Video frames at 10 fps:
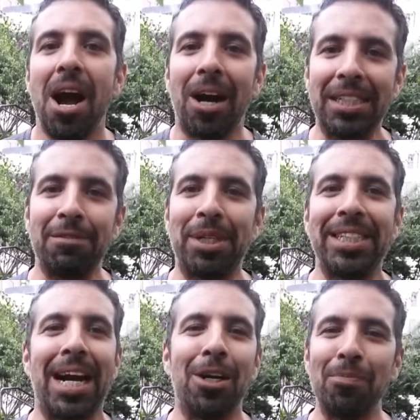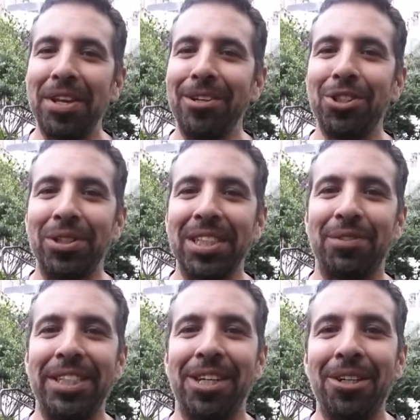All right, everybody, I hope that you enjoyed this
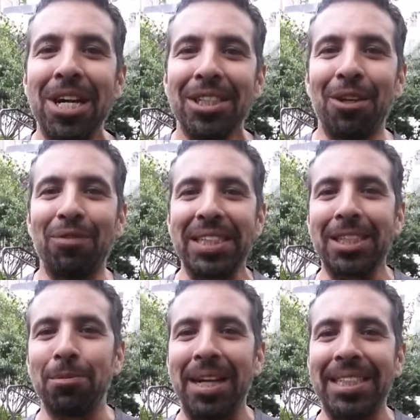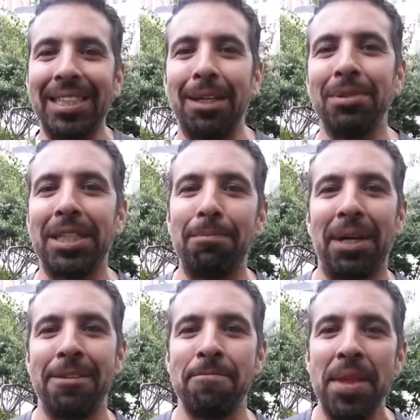video. Don't forget to smash that thumbs up
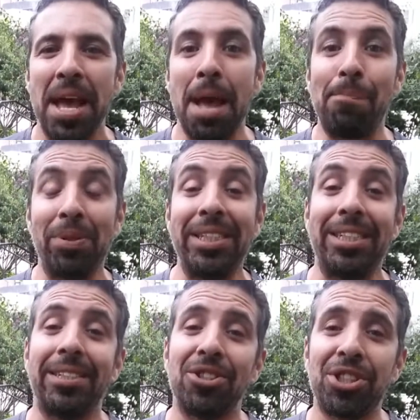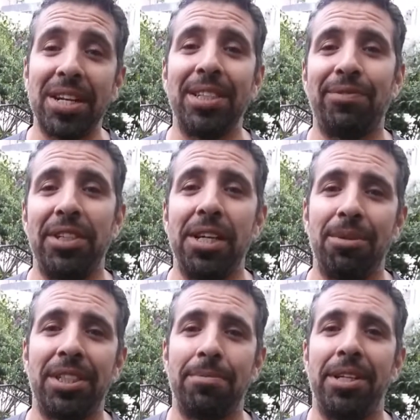button. And please share this video
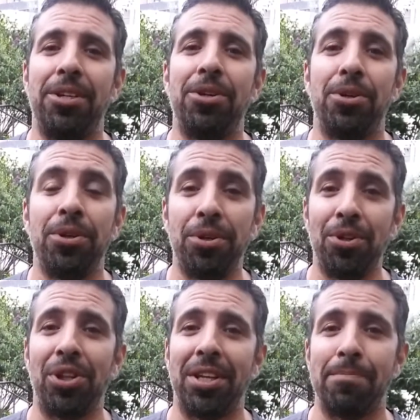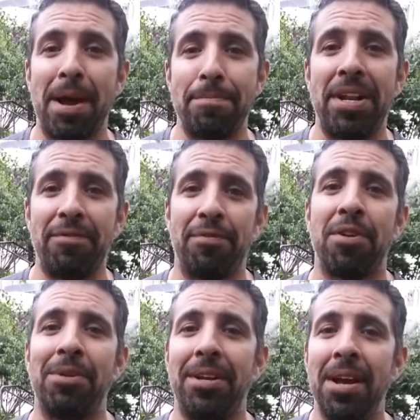with somebody who you think might benefit
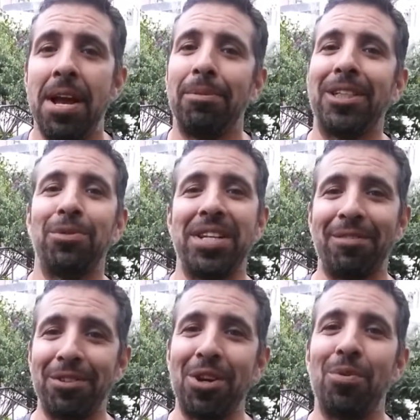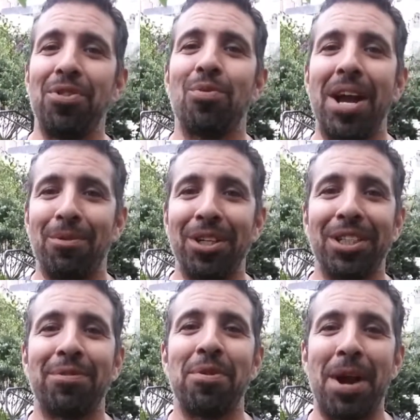from it because we never know when the right
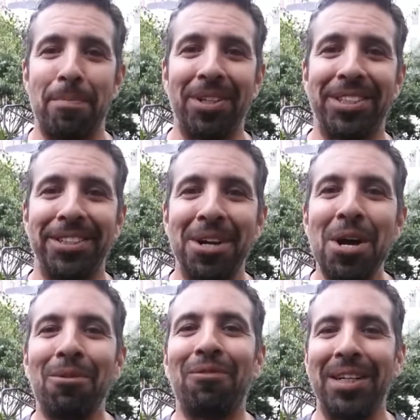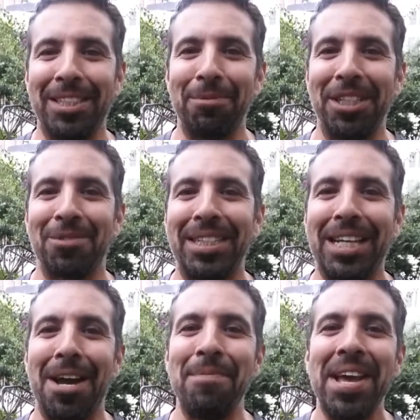words from the right person will find somebody at the right
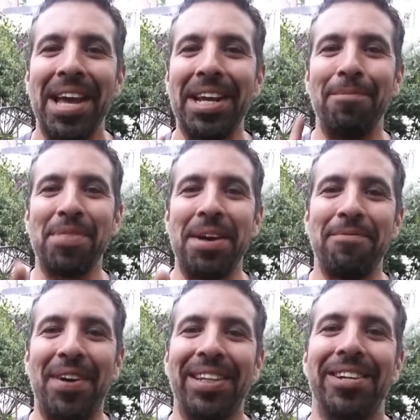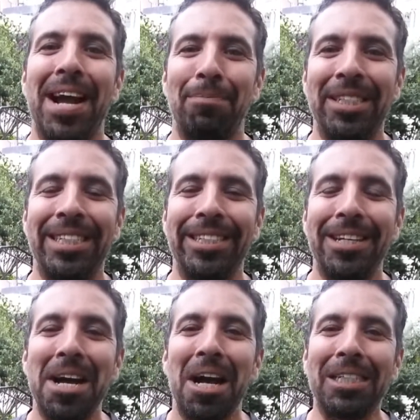time and help them find their happiness.
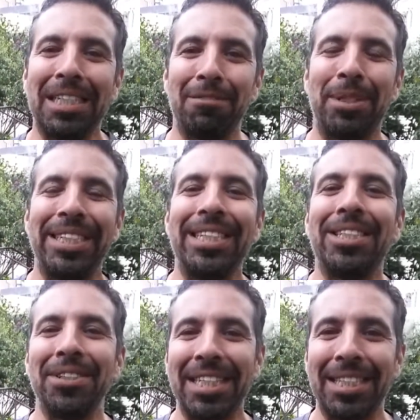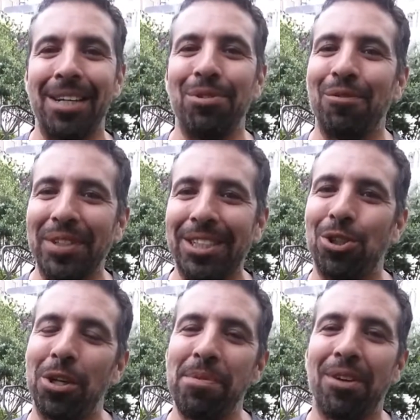All right, everybody, until next time, don't forget to
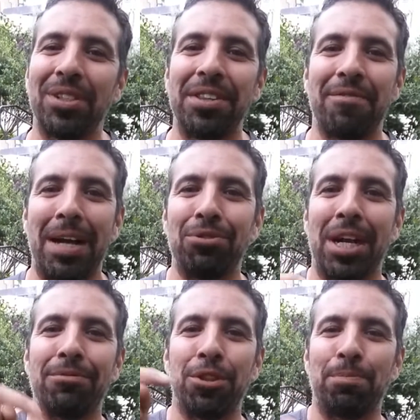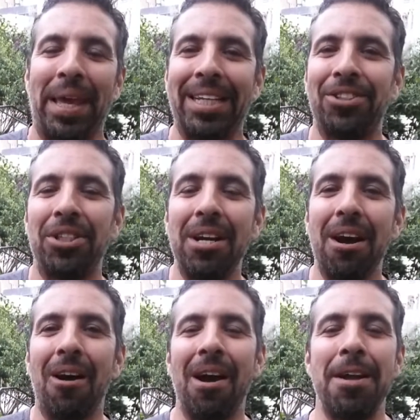join me over on the Vibe Tribe group page.
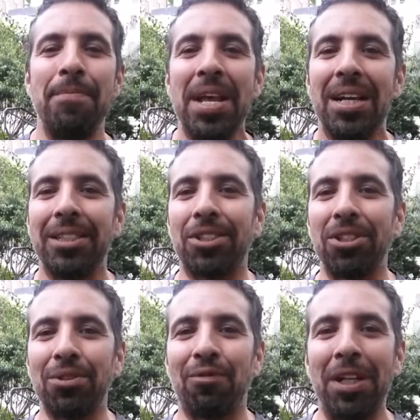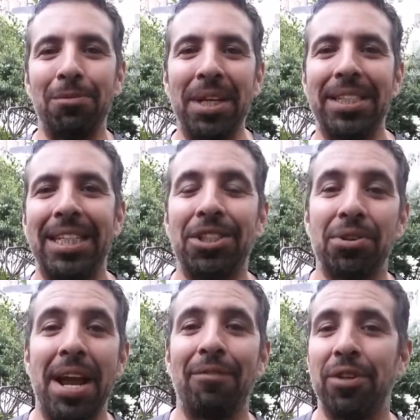All right, there's also follow me on
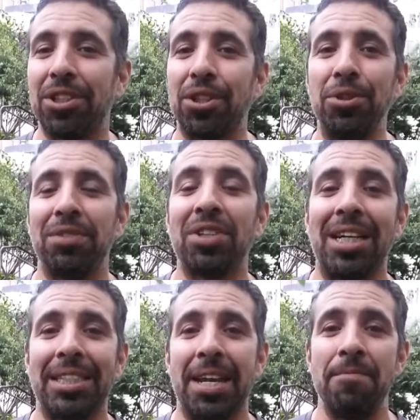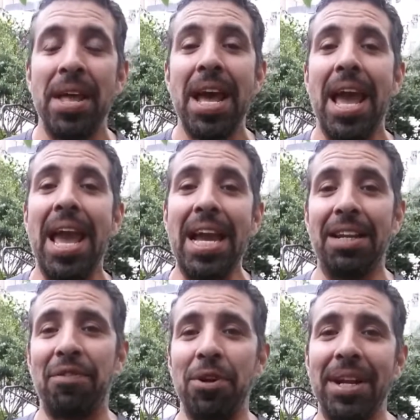Instagram for exclusive content. And
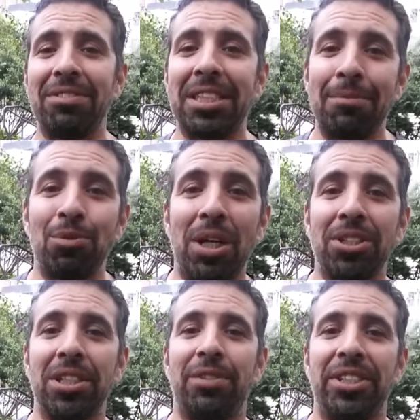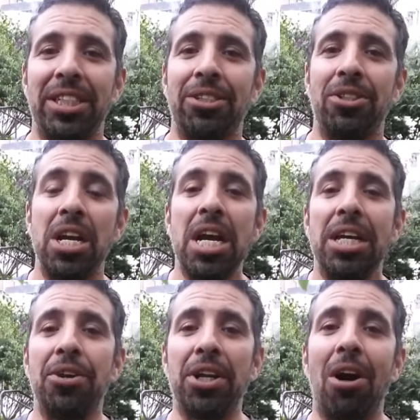if you don't have the time to watch all these videos,
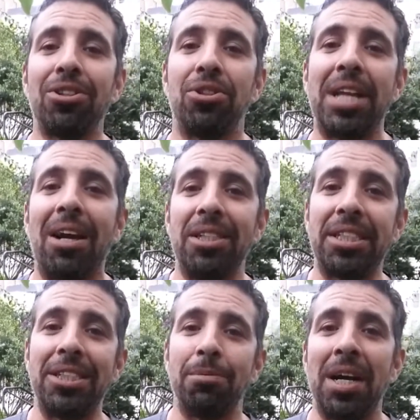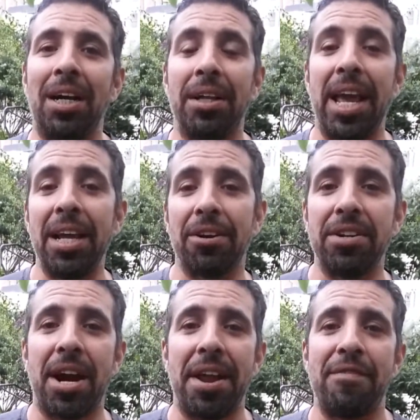you can also now listen to me on
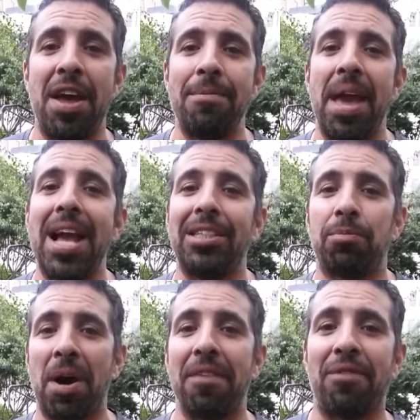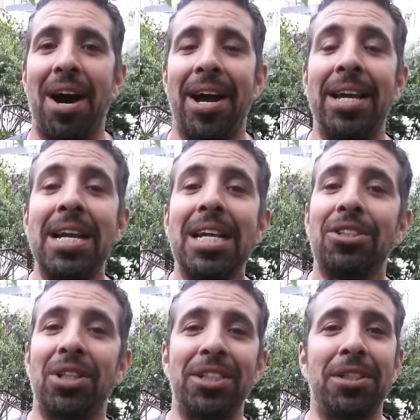anchor.com anchor.fm and
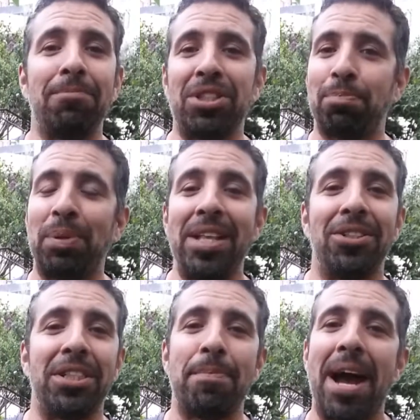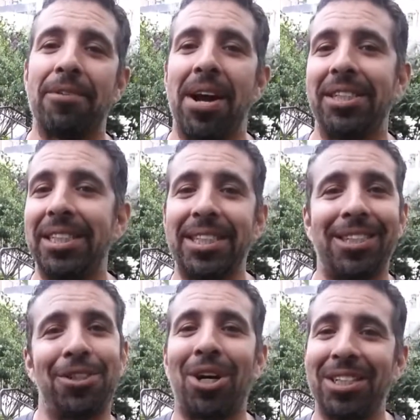Spotify so that you can just play those in the background and
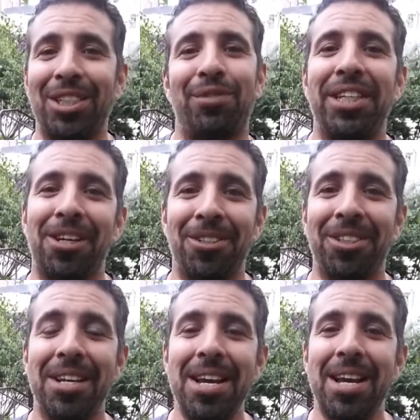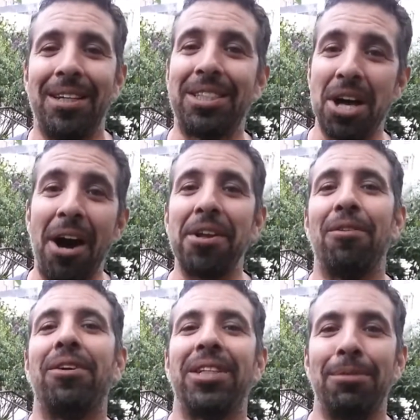listen to all these videos, uh, to the
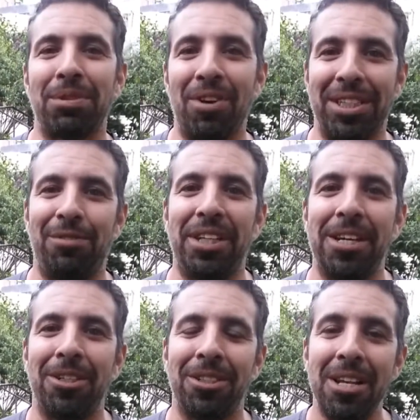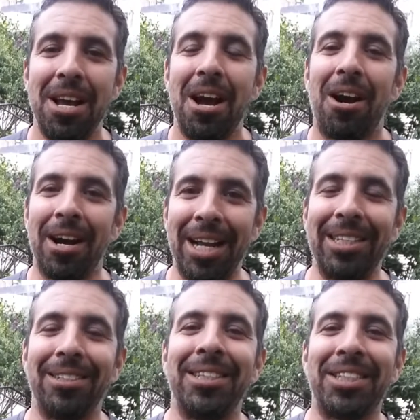audio clips of all these videos. All
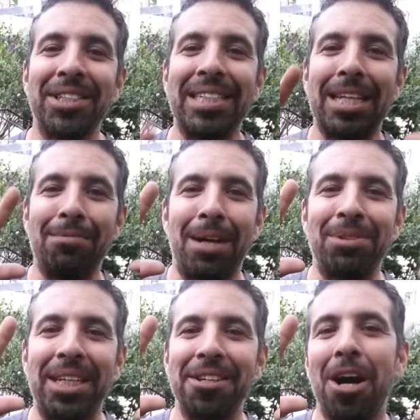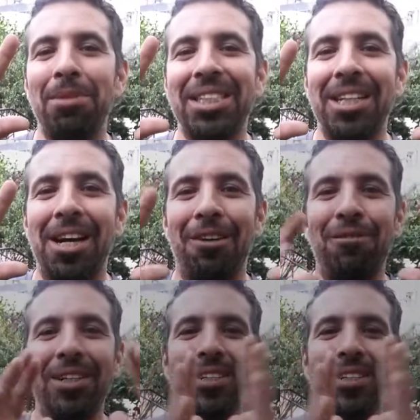right, until next time, I'm sending you all much love.